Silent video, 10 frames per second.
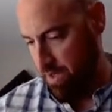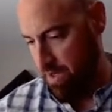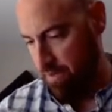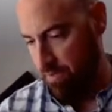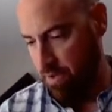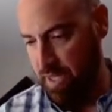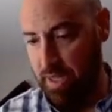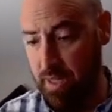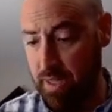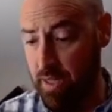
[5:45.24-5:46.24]
For a
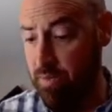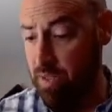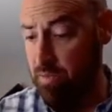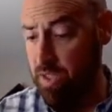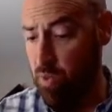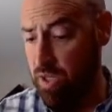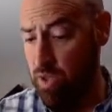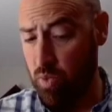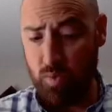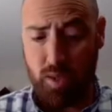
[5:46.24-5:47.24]
second, I thought it was going to be
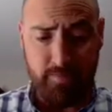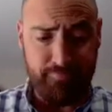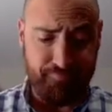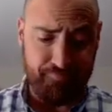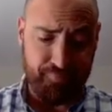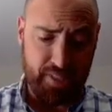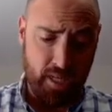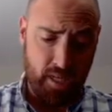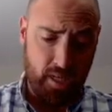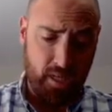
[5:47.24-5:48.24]
2021,
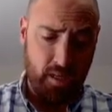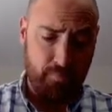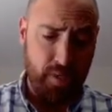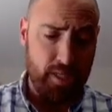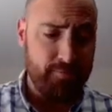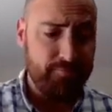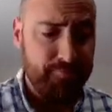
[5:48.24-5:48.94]
but